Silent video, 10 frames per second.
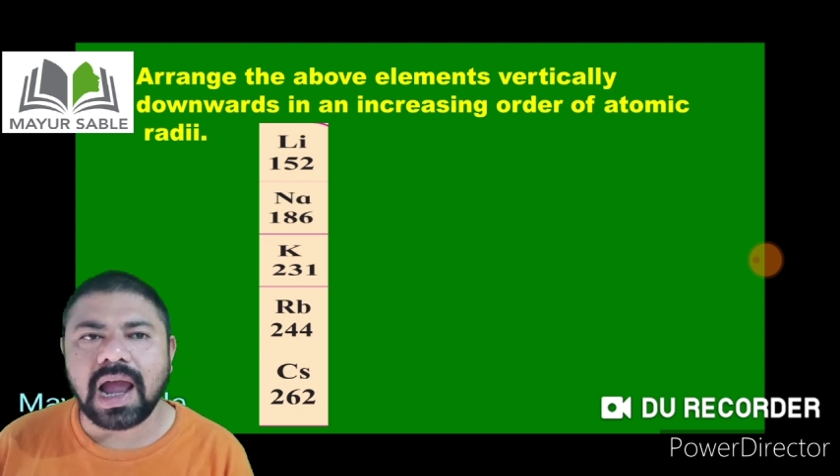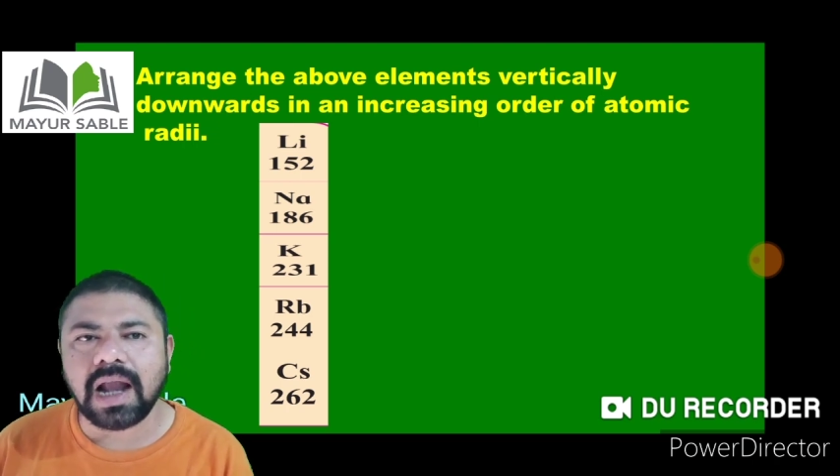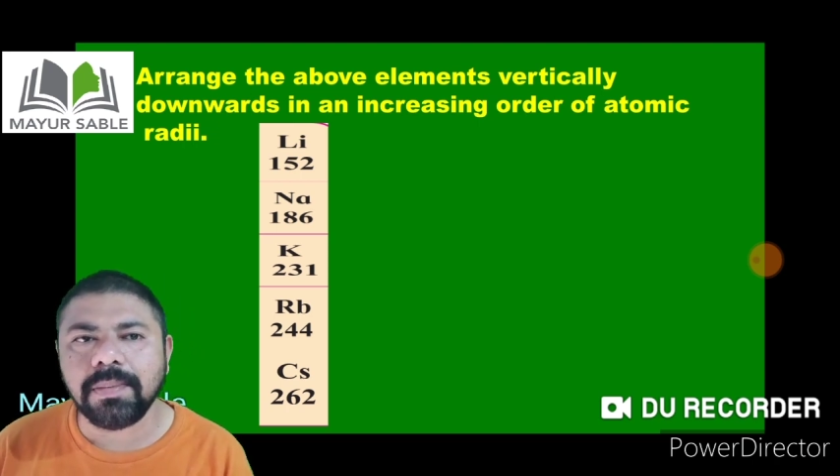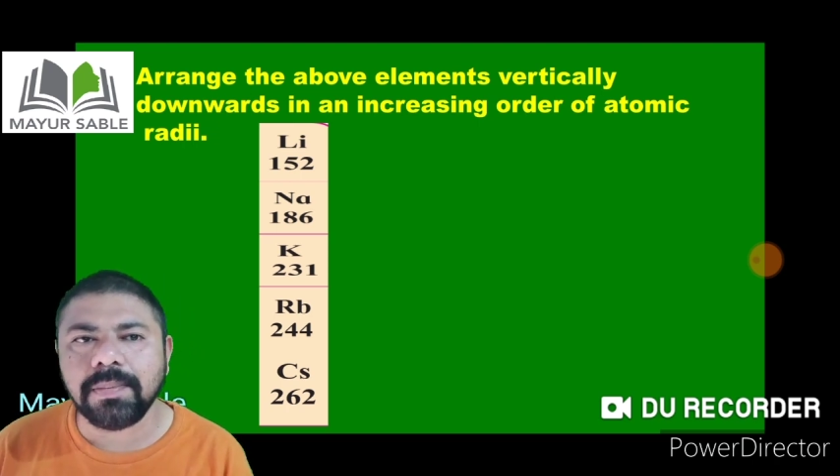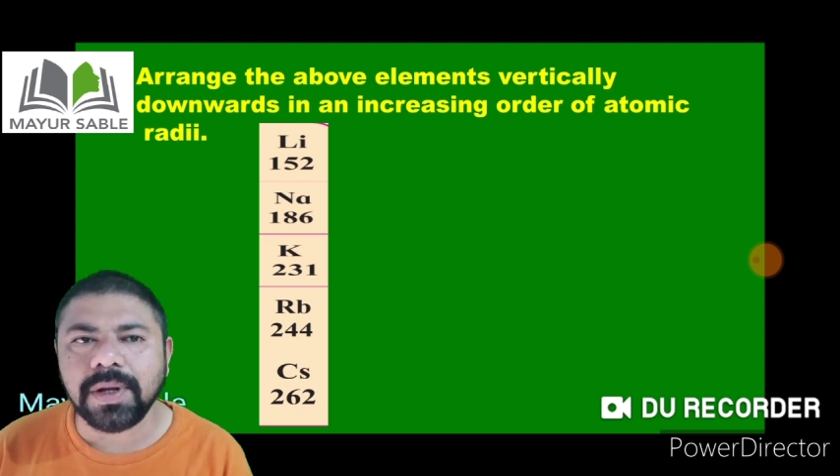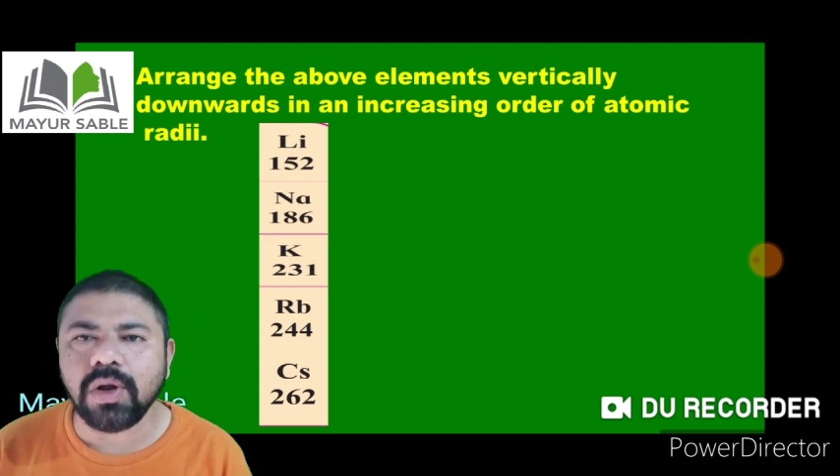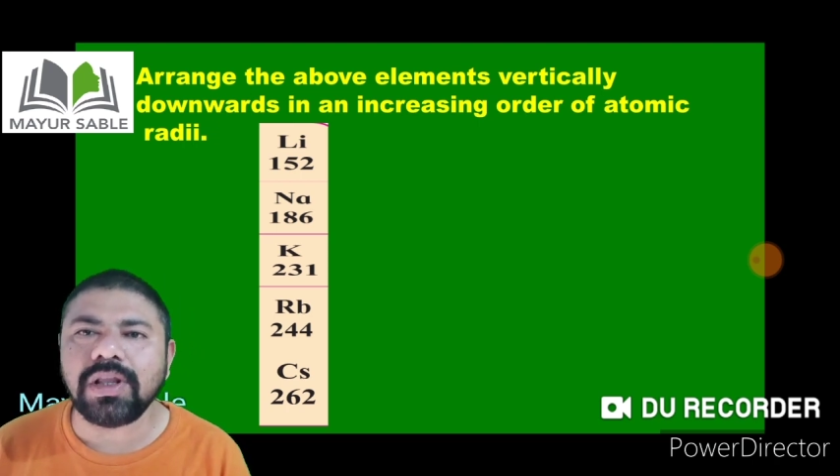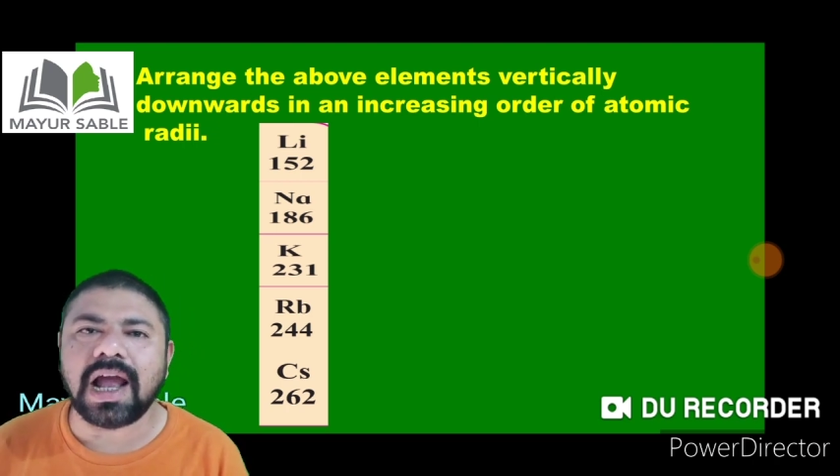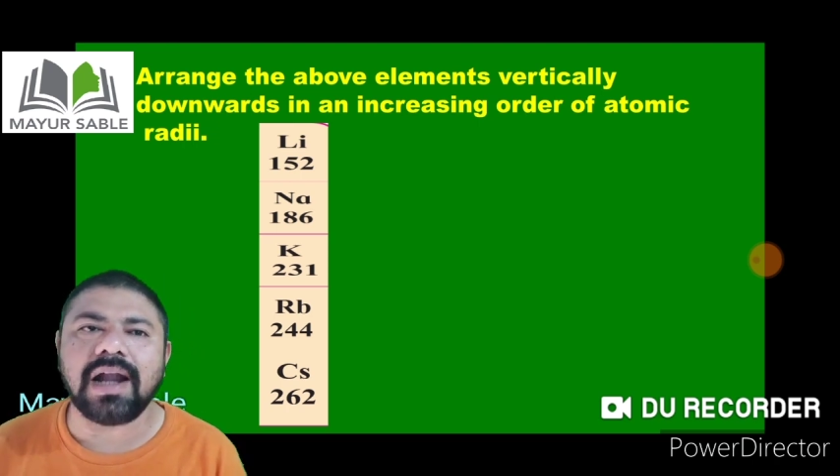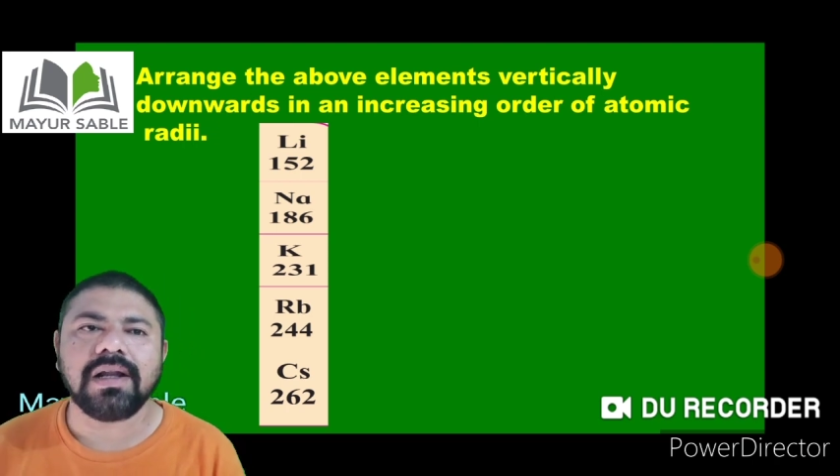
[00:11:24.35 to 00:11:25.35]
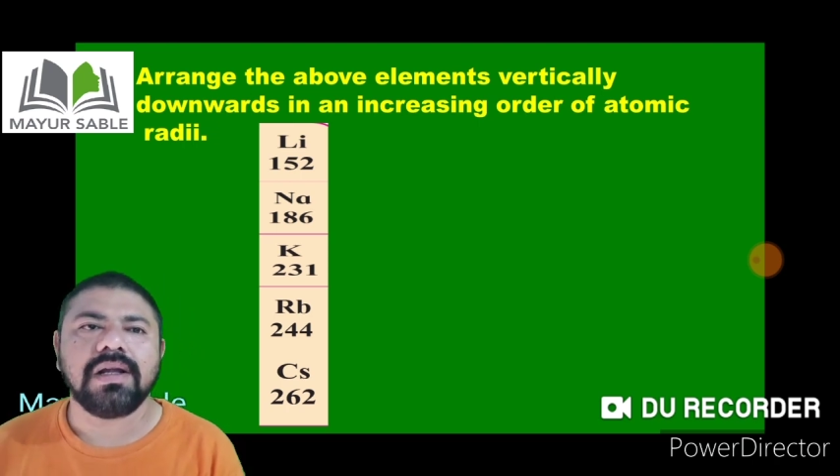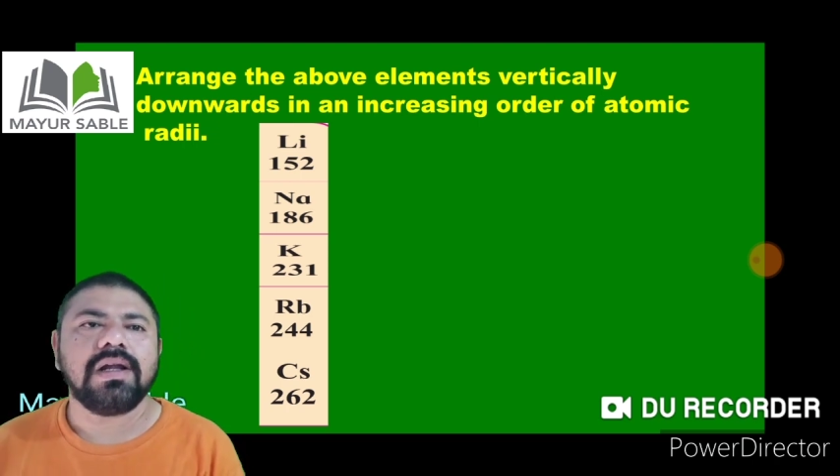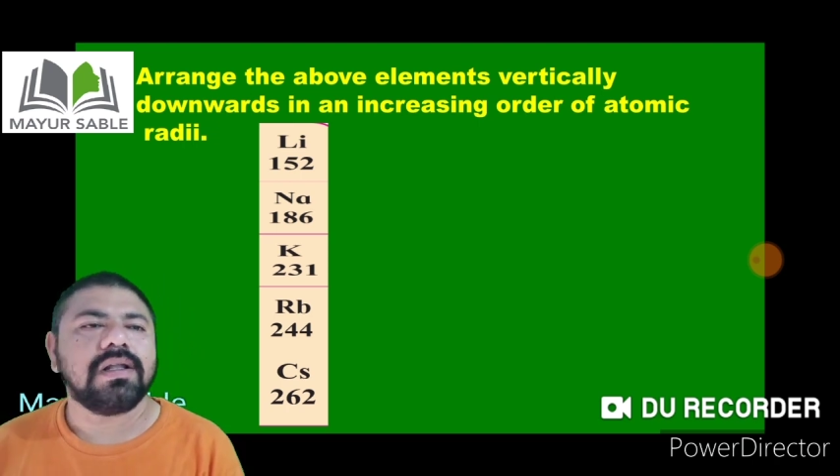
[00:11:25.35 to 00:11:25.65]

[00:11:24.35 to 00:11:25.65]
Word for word: And below that,